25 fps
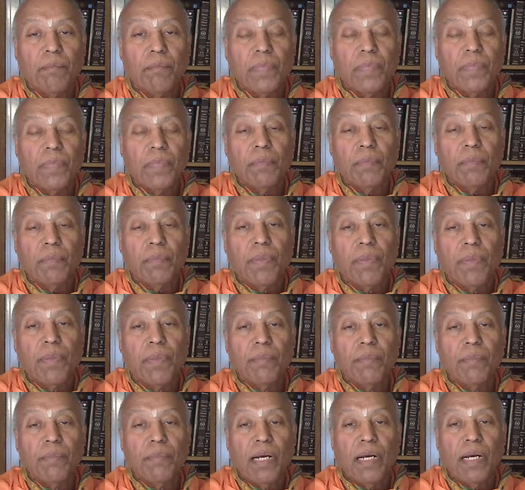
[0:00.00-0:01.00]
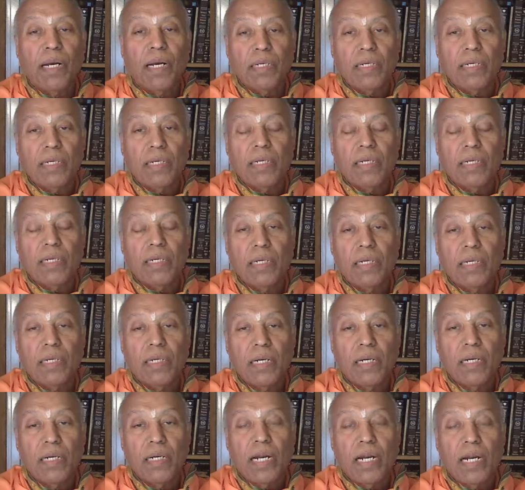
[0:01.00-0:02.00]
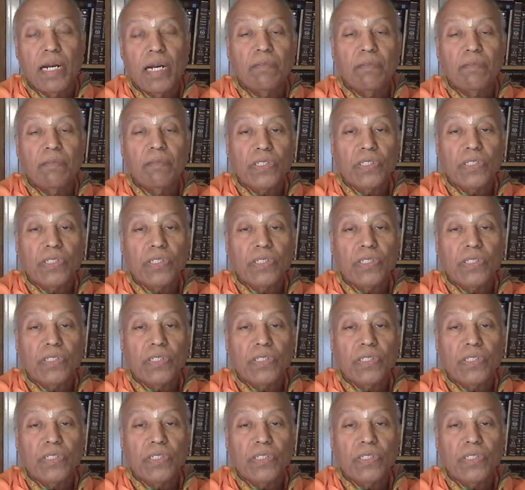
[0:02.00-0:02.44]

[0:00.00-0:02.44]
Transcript: Brahma and Vishnu